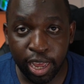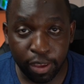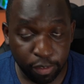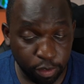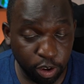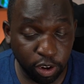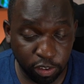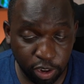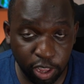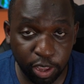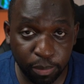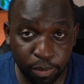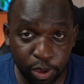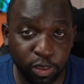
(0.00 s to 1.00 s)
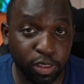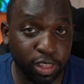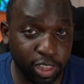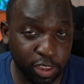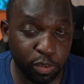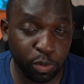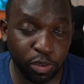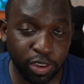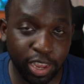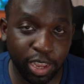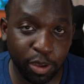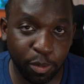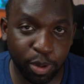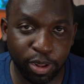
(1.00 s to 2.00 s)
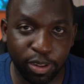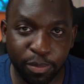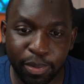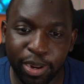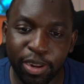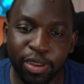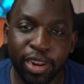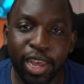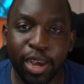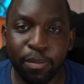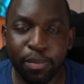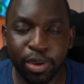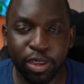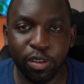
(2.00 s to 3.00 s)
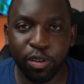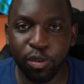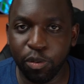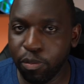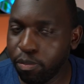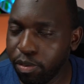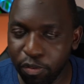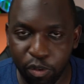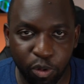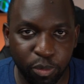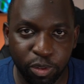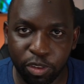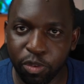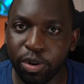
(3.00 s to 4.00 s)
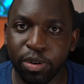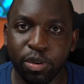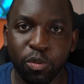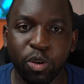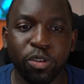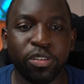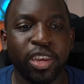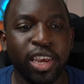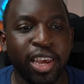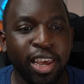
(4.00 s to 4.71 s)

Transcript: If you've got a slow computer, this will take a while depending on how big your performance query was.